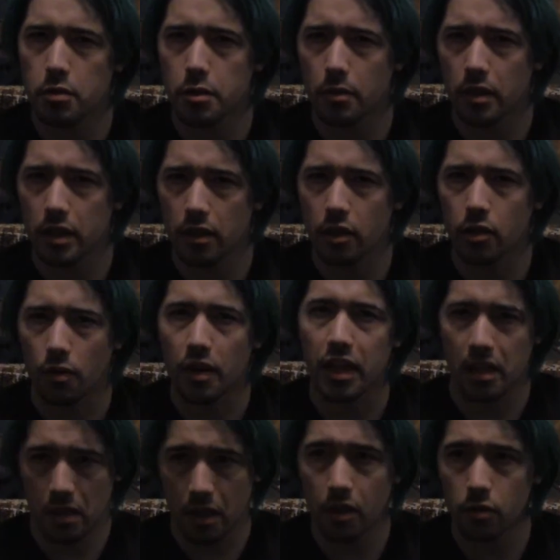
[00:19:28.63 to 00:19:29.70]
so, and, you know, the
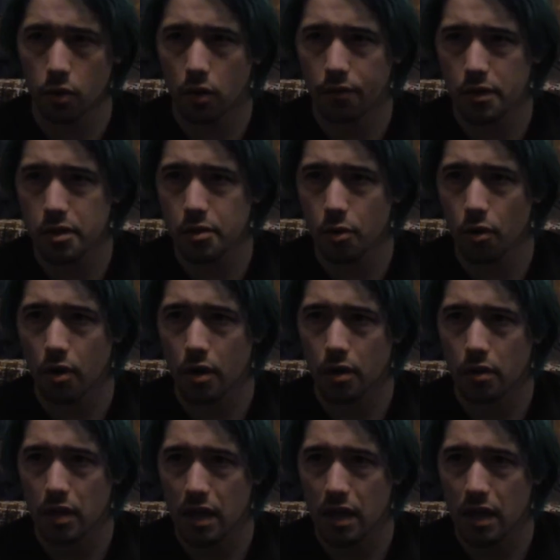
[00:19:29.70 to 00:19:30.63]
hero of the story,